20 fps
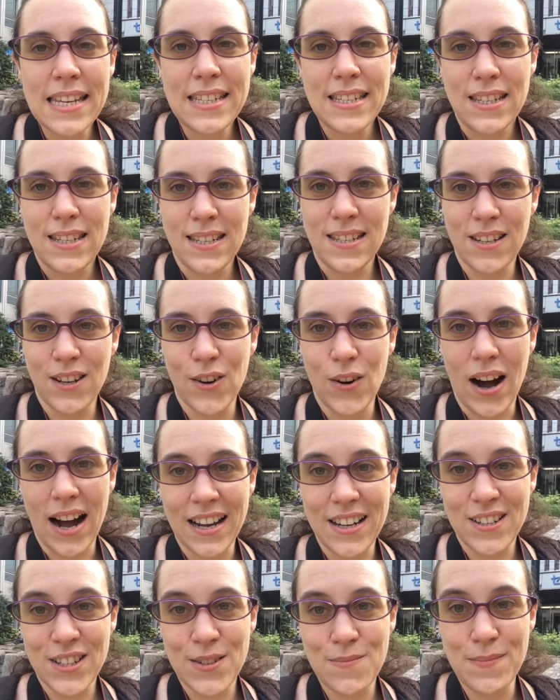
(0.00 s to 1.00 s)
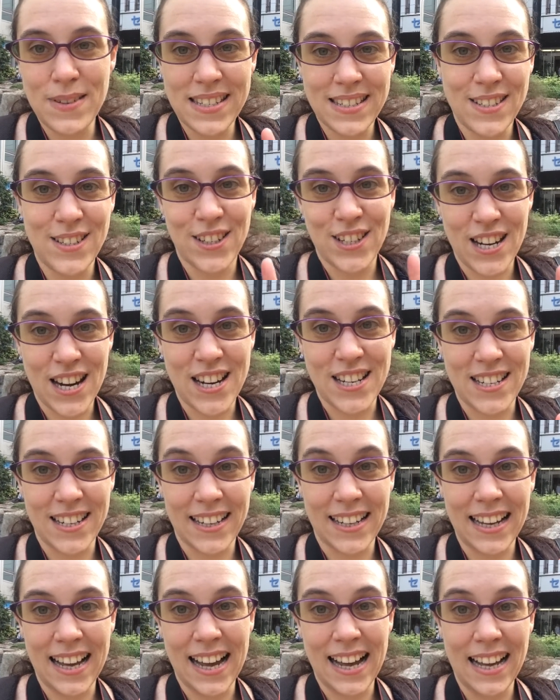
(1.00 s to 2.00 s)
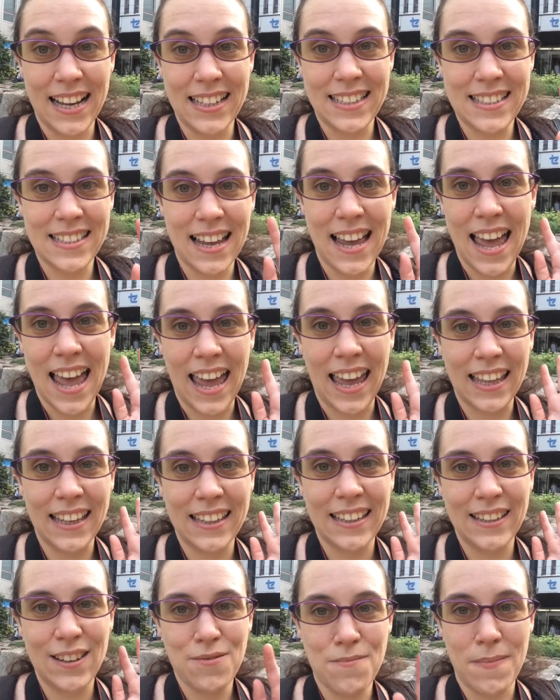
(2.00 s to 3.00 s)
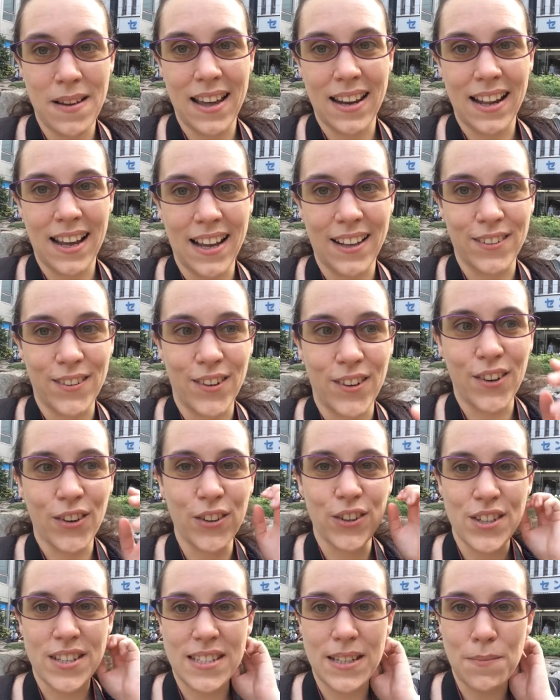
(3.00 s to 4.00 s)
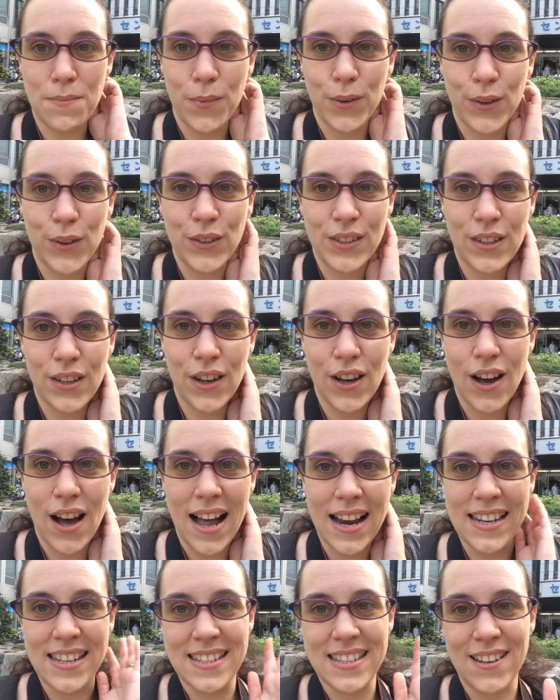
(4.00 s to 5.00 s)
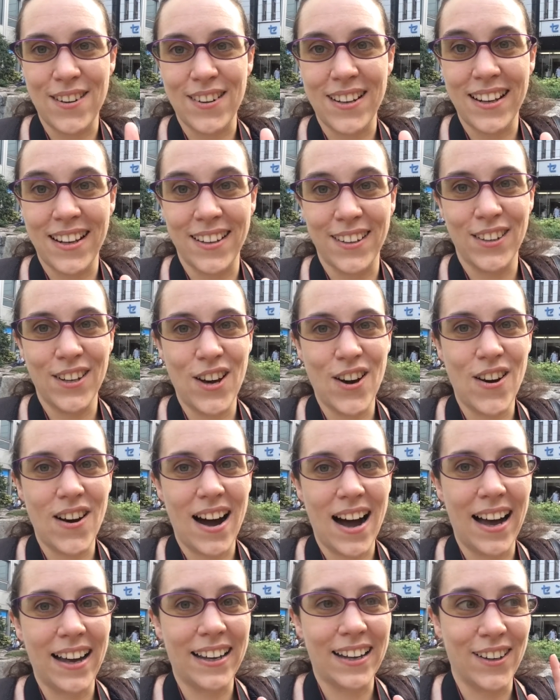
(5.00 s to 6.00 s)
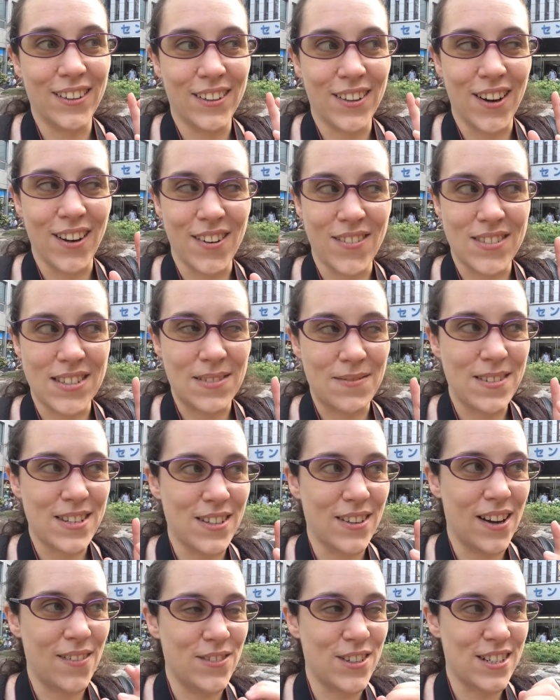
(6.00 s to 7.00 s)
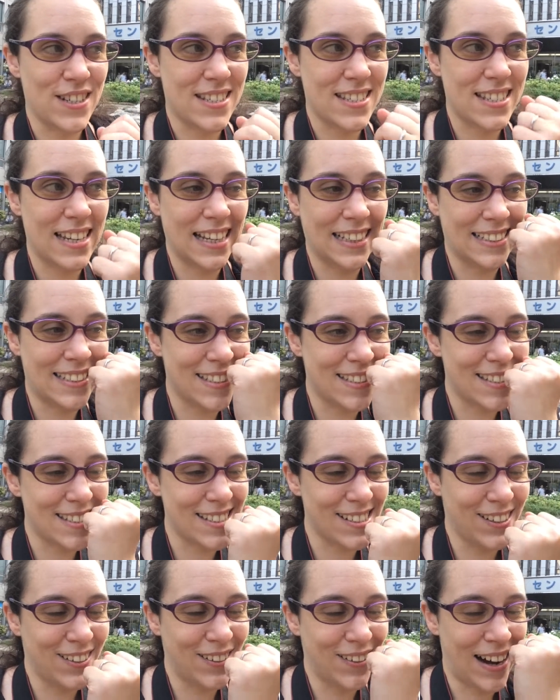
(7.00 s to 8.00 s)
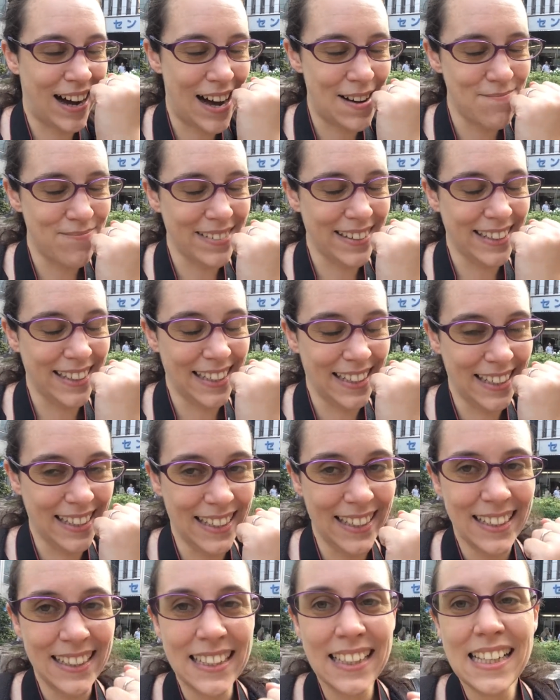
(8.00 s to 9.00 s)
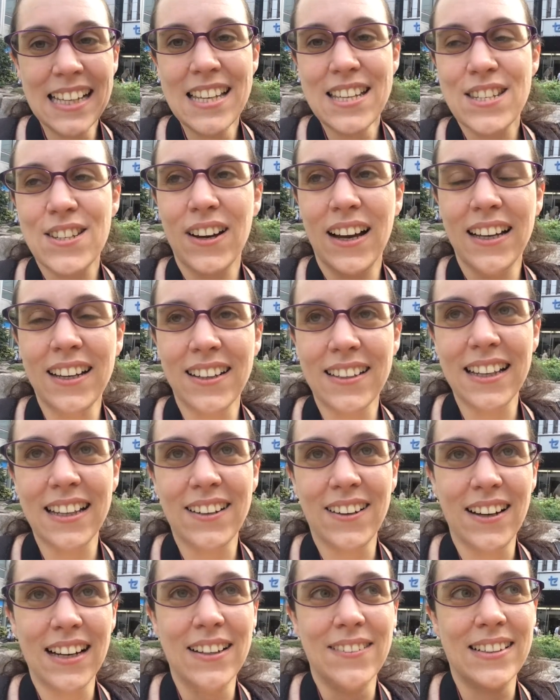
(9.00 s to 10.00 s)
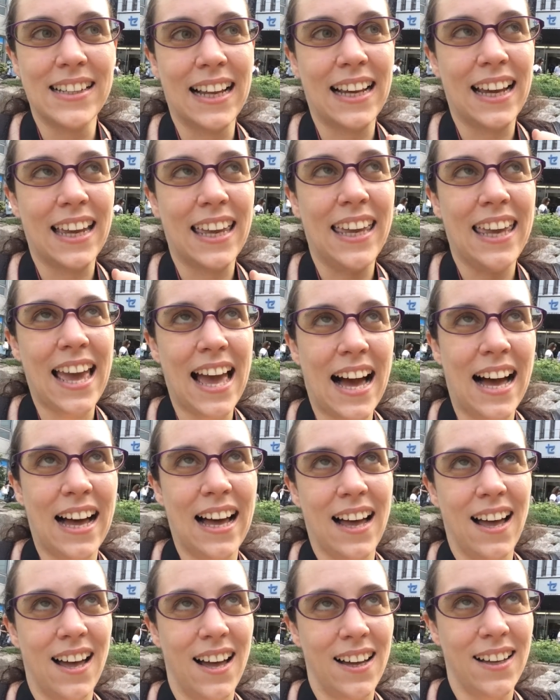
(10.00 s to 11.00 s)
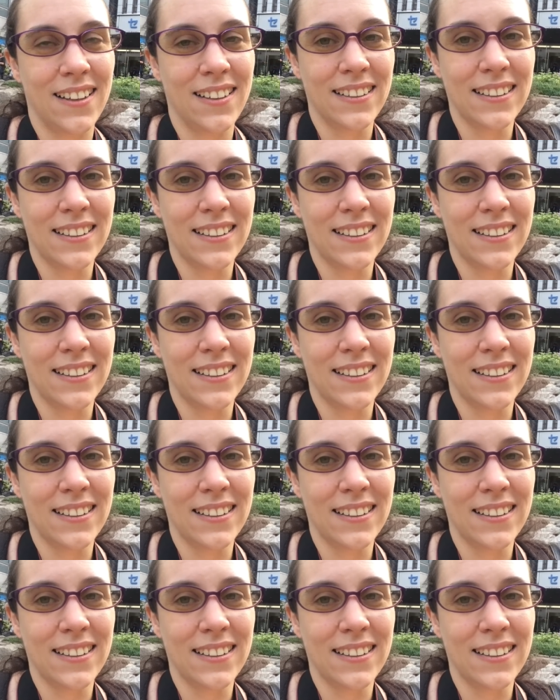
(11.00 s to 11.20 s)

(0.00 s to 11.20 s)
so I just missed the Cheshire Cat and the Mad Hatter on the Steampunk Alice series, and now I got all of them, so I'm just like so happy. So I got the doll and I was like, yeah.